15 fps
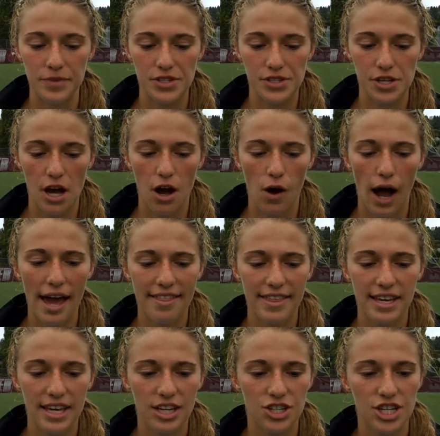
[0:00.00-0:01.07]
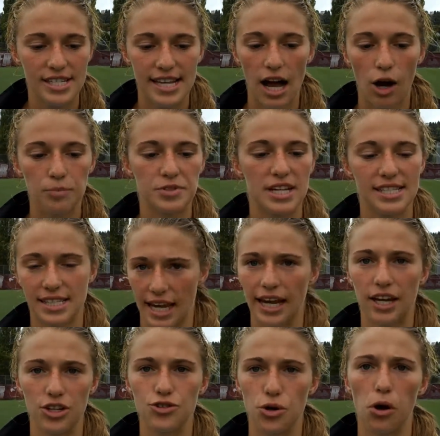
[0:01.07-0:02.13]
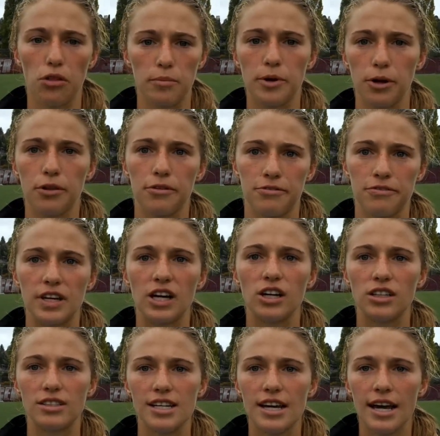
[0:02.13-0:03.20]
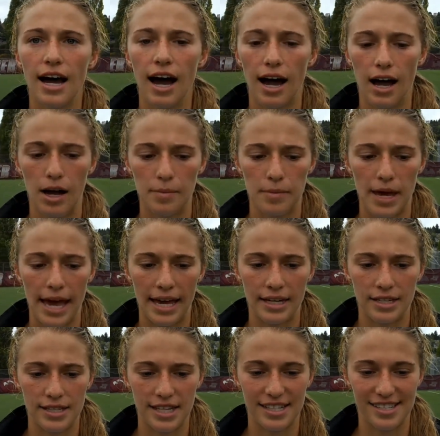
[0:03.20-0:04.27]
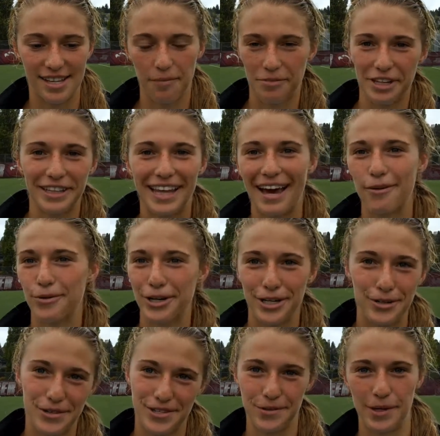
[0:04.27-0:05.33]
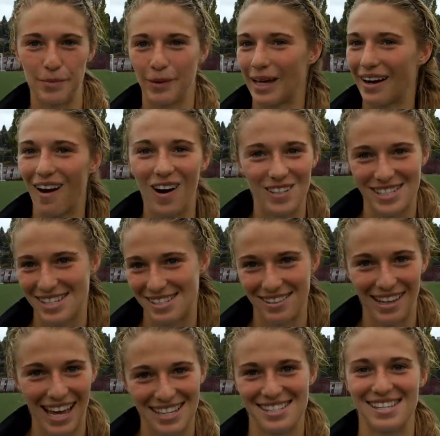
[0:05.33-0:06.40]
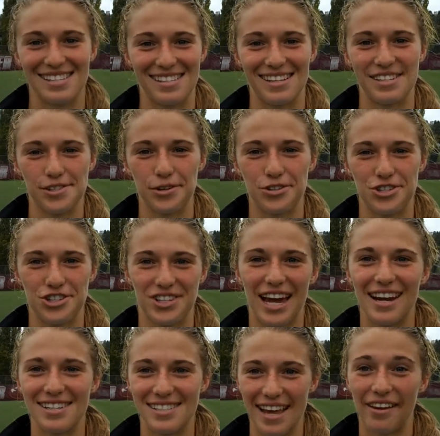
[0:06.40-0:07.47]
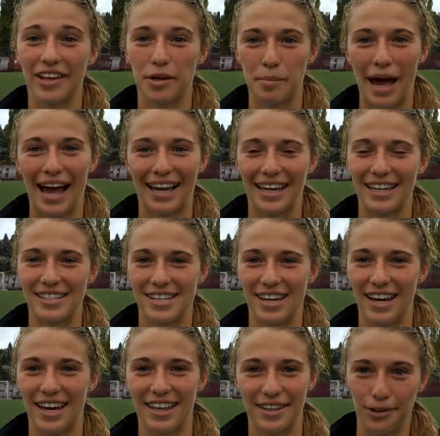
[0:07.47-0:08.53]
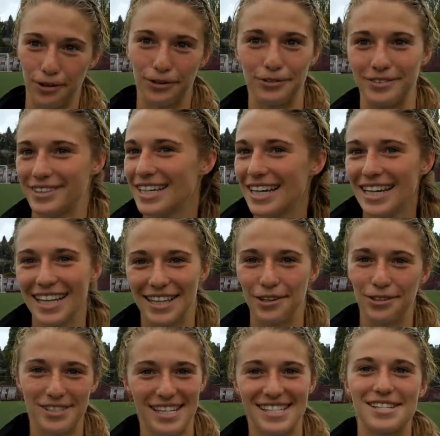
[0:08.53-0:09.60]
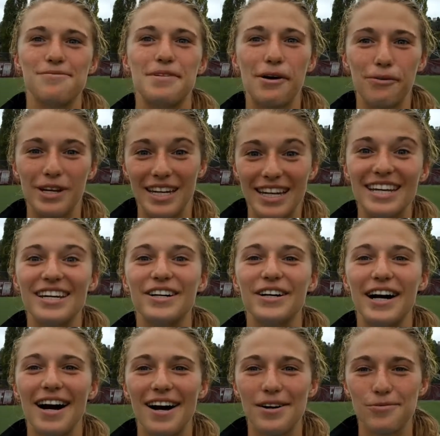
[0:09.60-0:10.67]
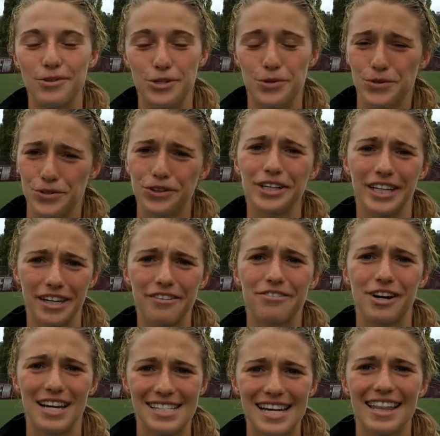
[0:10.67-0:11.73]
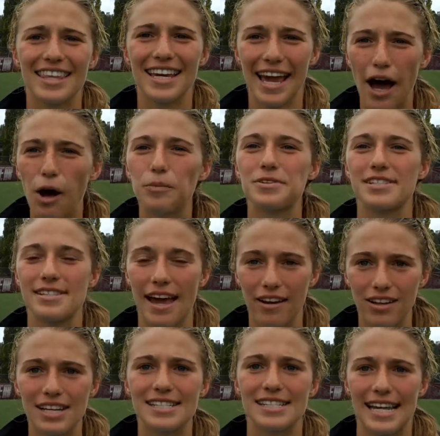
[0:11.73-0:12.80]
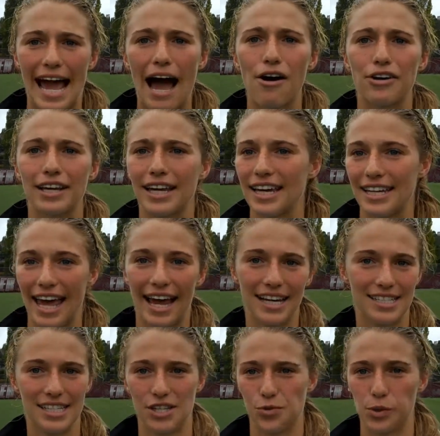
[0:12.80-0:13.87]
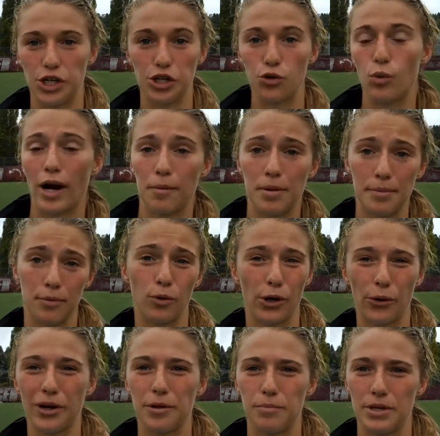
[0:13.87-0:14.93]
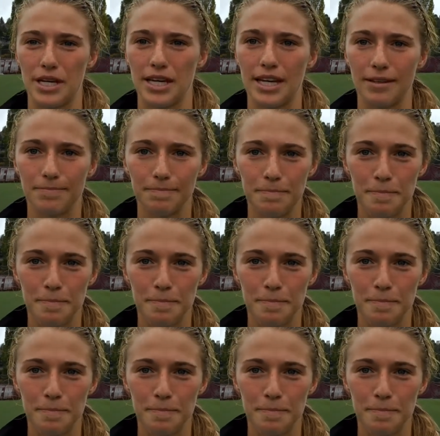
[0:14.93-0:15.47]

So I think it just helped us gain control of the middle of the field, and it's something that we're used to. We played it all season last season, so it's just kind of settling back into the old system that we knew, which was really good for us, and I think it helped settle us down and connect because we knew where people were going to be.